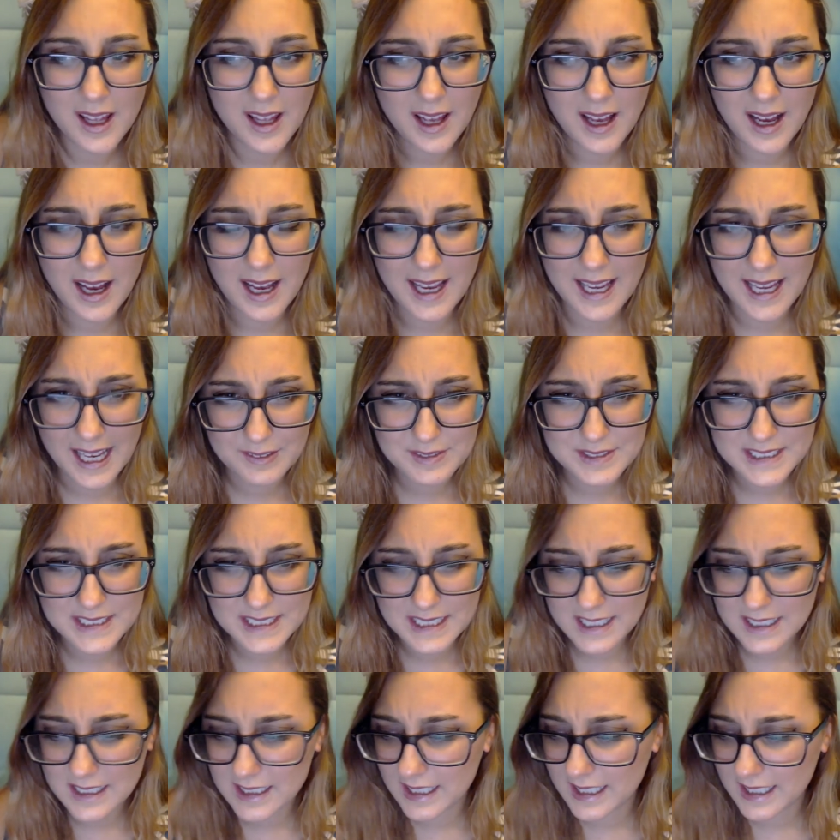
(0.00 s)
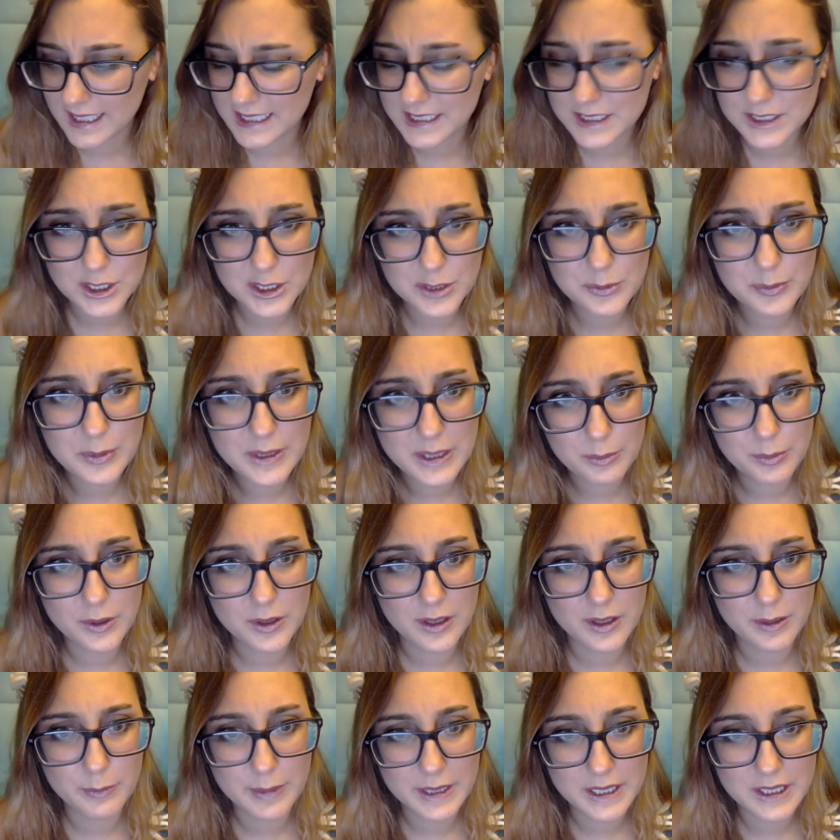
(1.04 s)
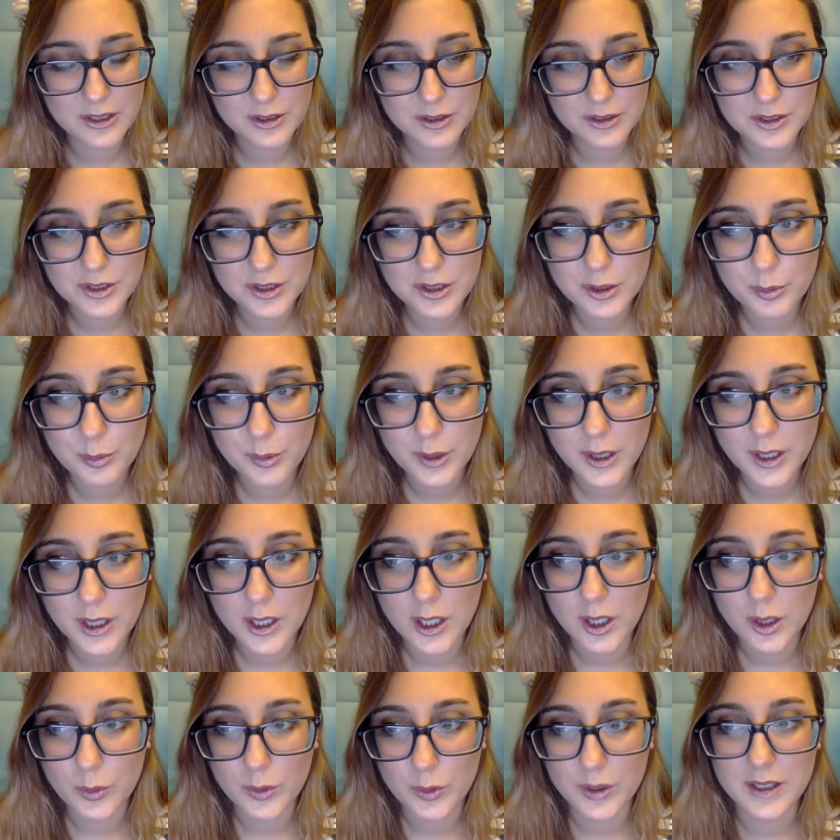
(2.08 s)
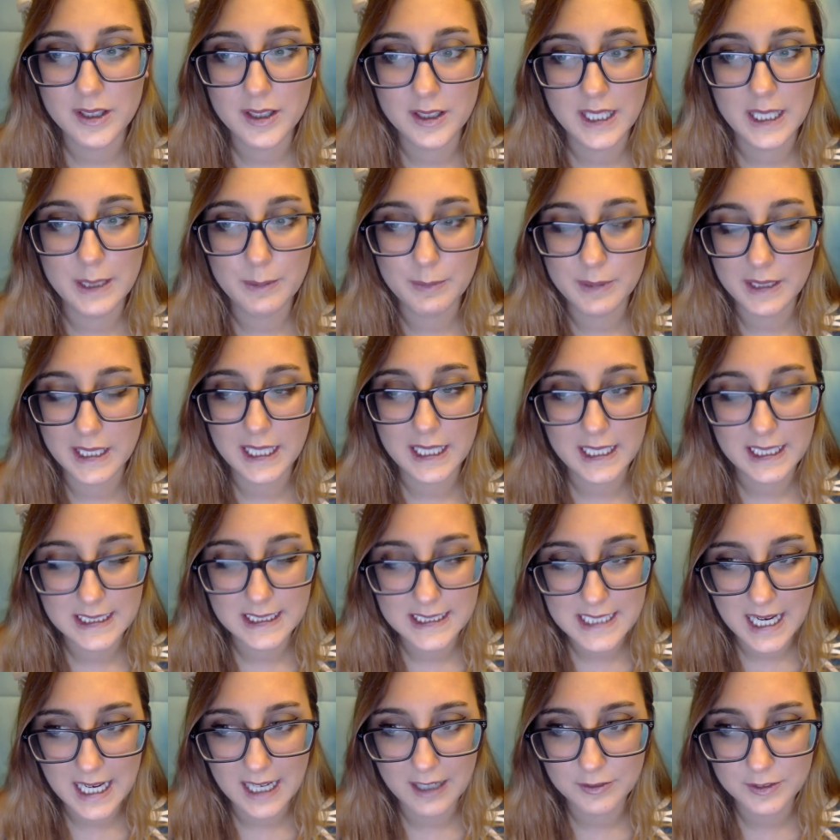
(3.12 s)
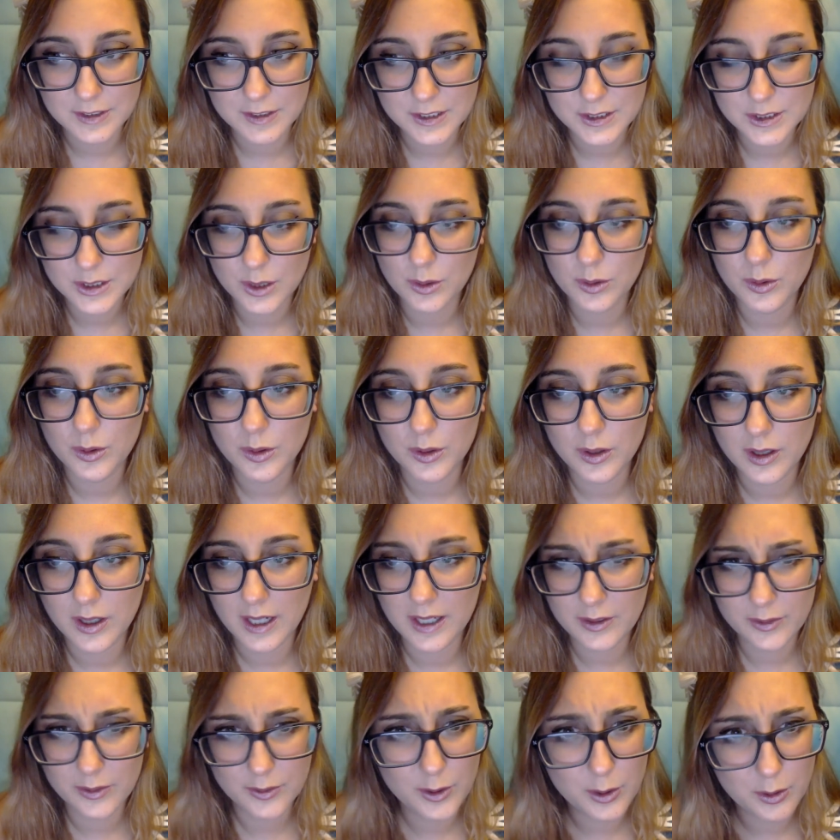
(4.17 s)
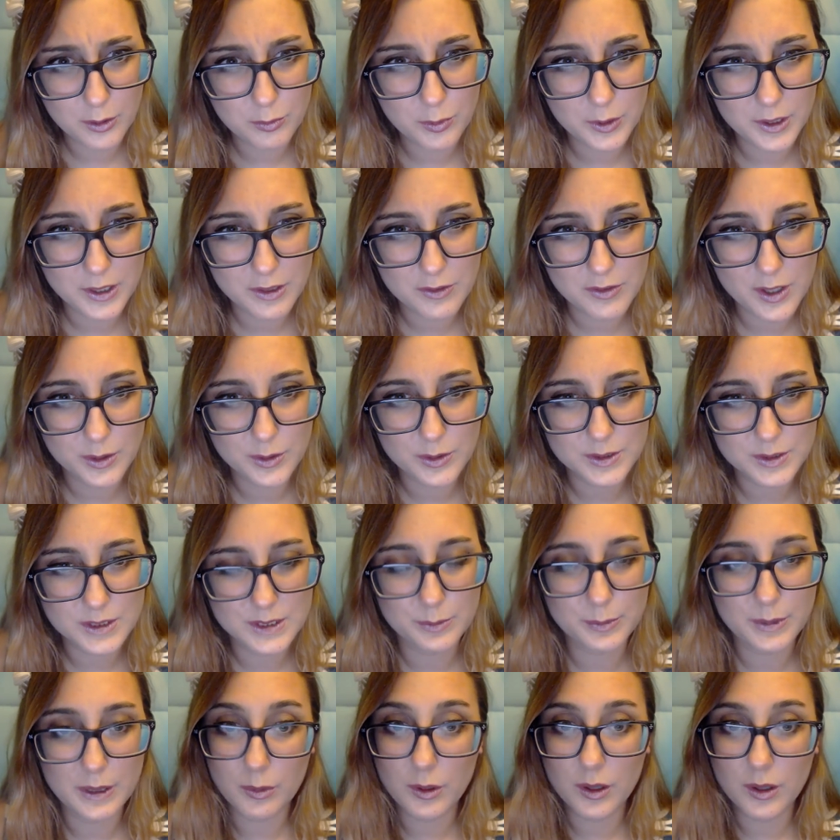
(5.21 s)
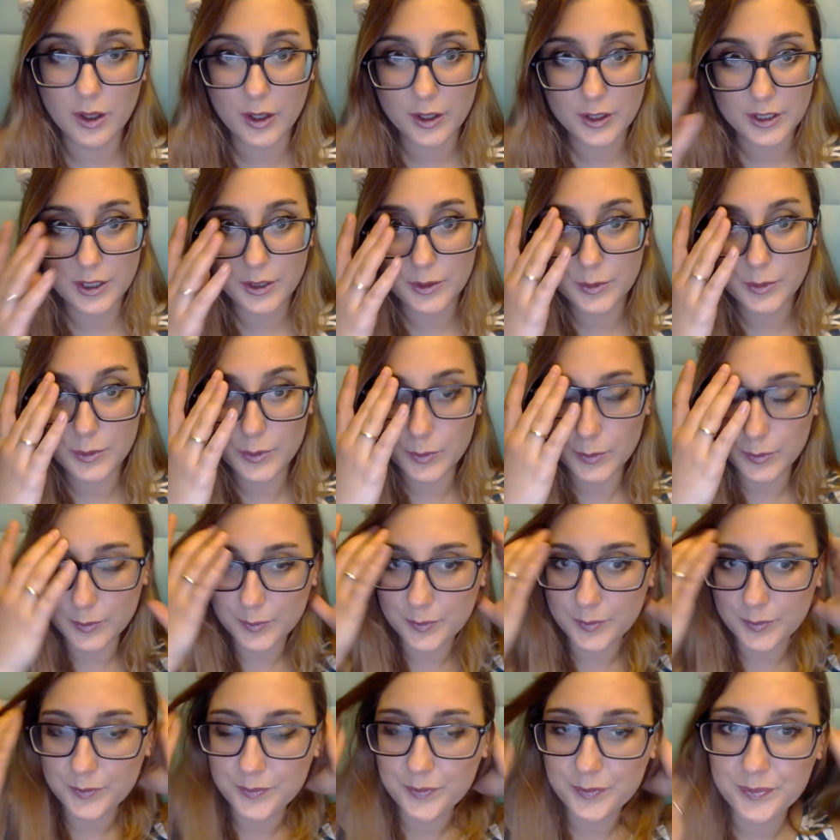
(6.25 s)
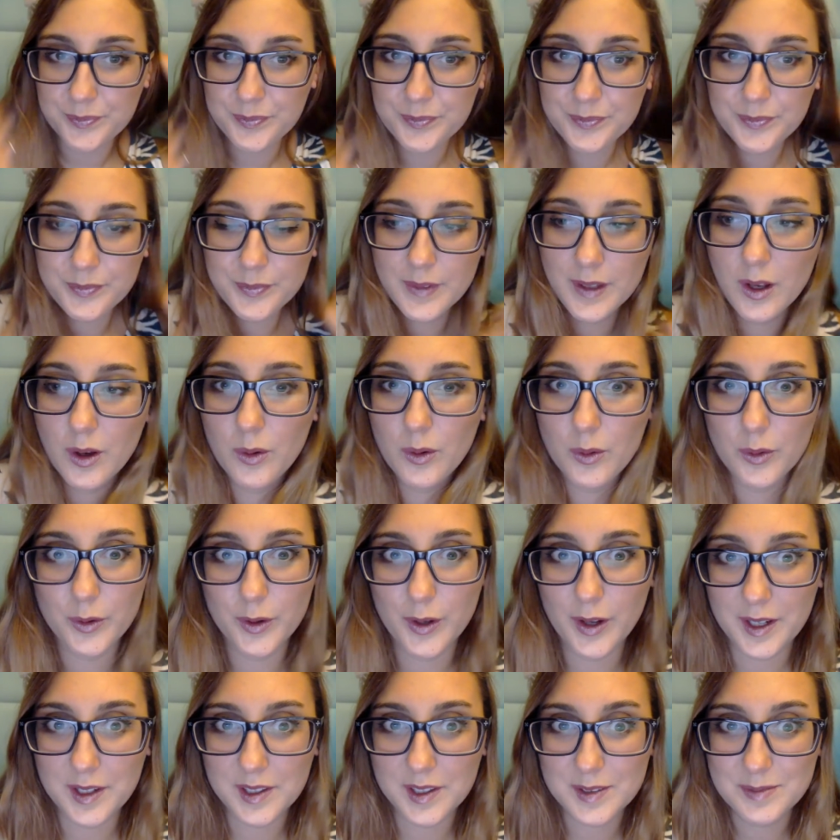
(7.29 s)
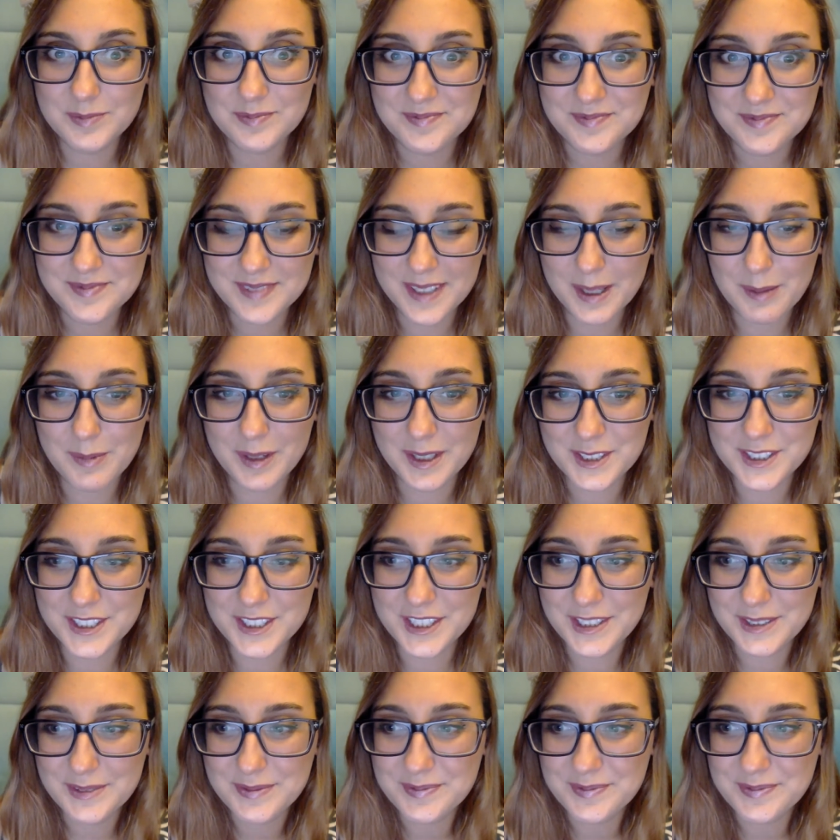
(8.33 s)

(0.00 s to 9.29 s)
I have seen like two people on my YouTube with the name K.E. Daft, so I don't know if one of those people are you or not. I'm not sure.